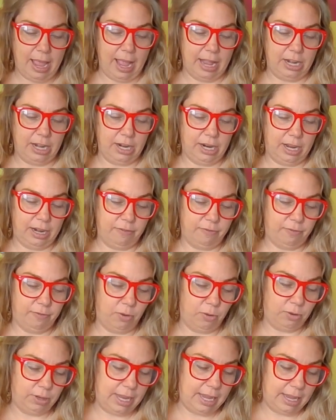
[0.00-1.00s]
and you're going to
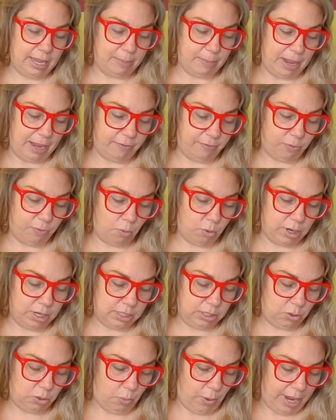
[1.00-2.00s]
fold it and make 4
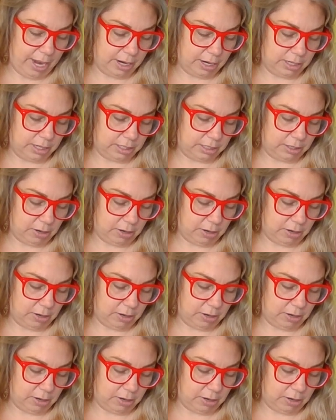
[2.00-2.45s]
squares.